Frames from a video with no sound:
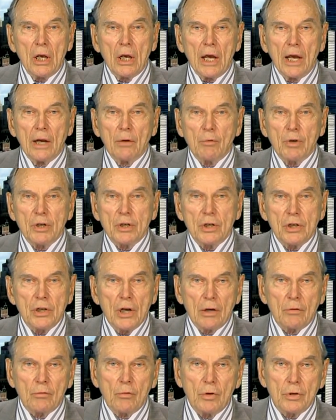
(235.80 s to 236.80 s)
and we did
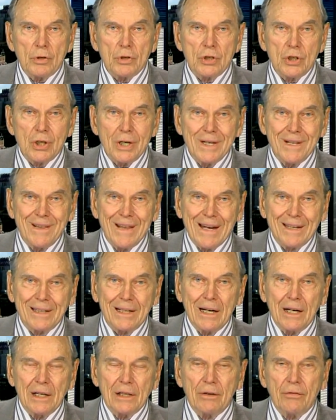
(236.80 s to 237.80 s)
not want to see that
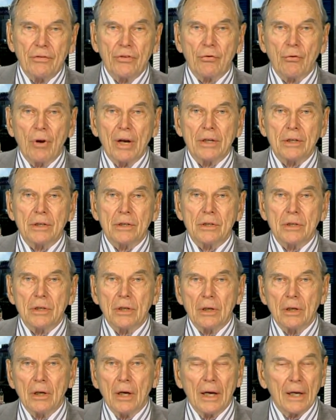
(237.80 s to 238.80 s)
kind of threat
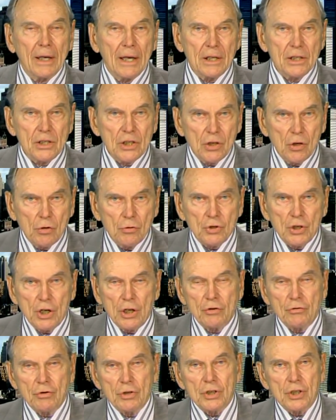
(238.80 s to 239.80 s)
uh, against those
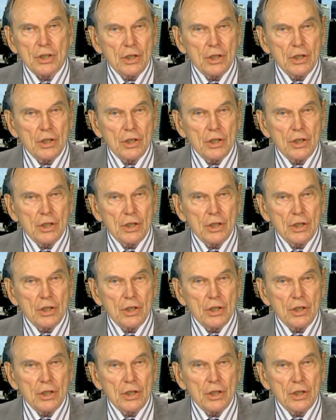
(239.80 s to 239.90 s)
interests